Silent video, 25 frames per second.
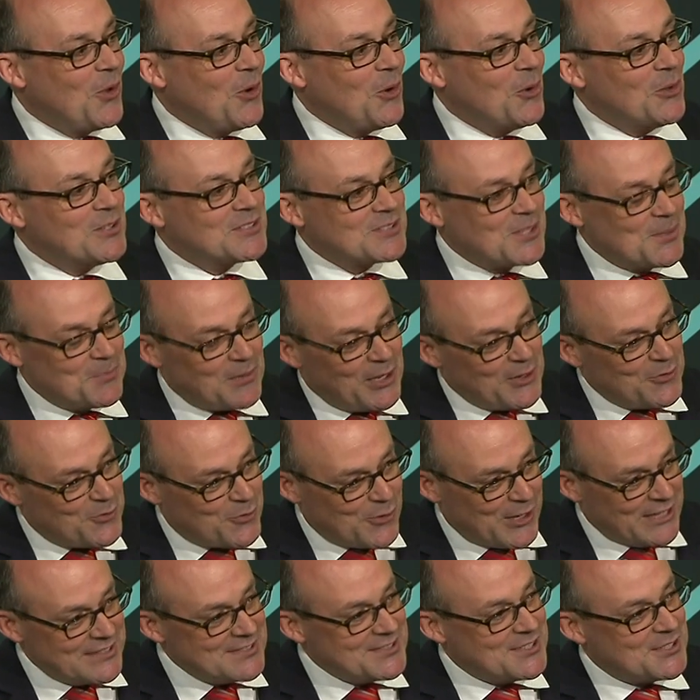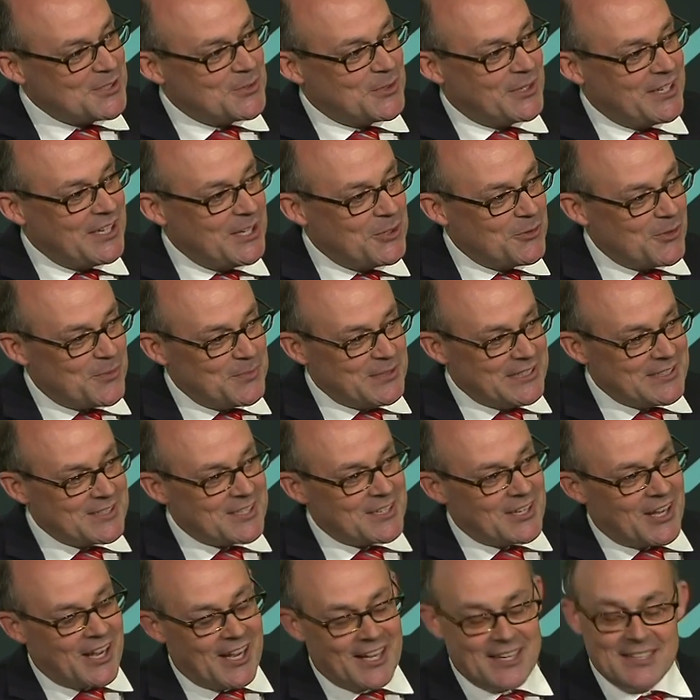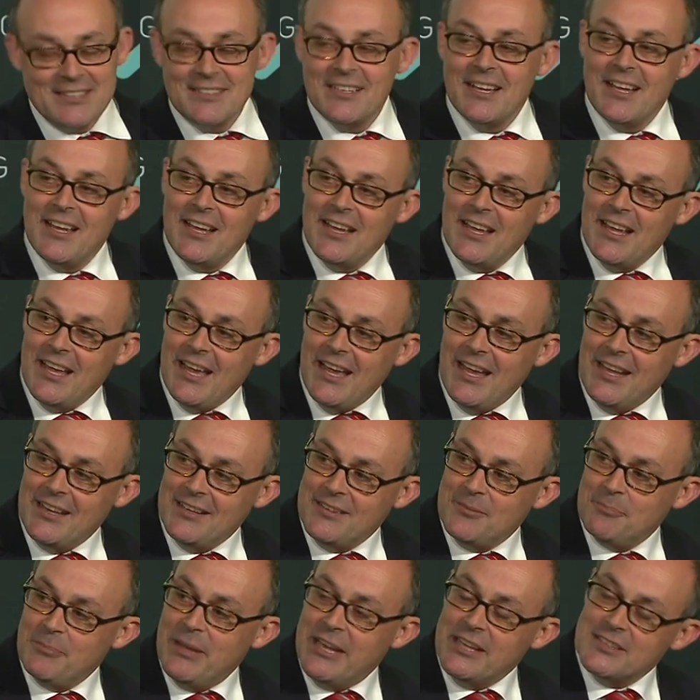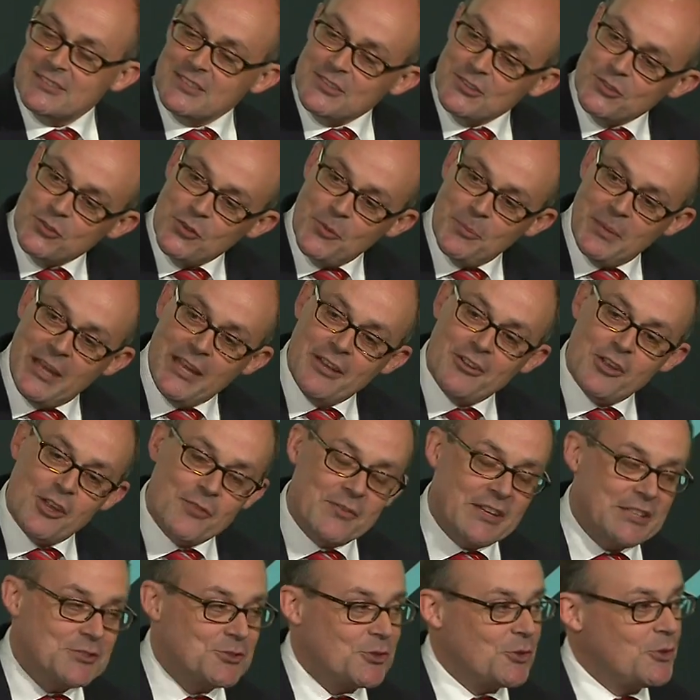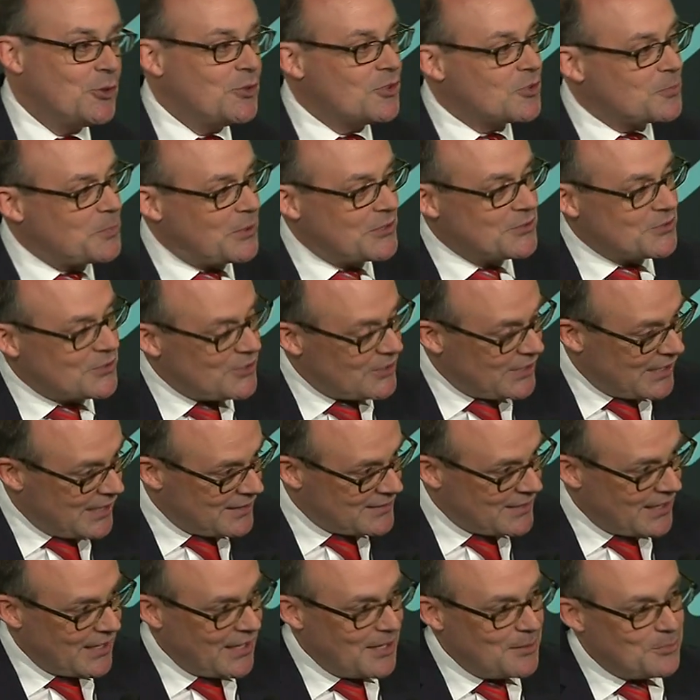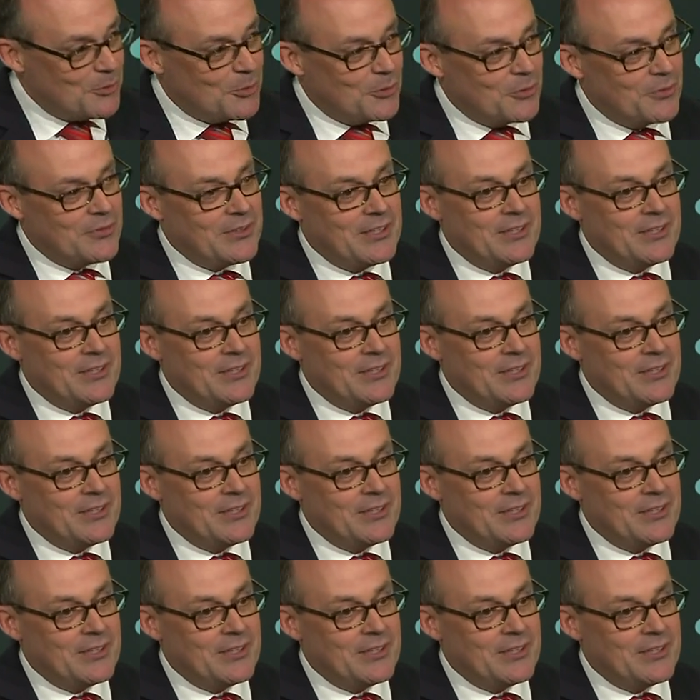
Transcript: Also, my friends who are here with me tonight, and Medicines for Malaria Venture, who sponsored our table.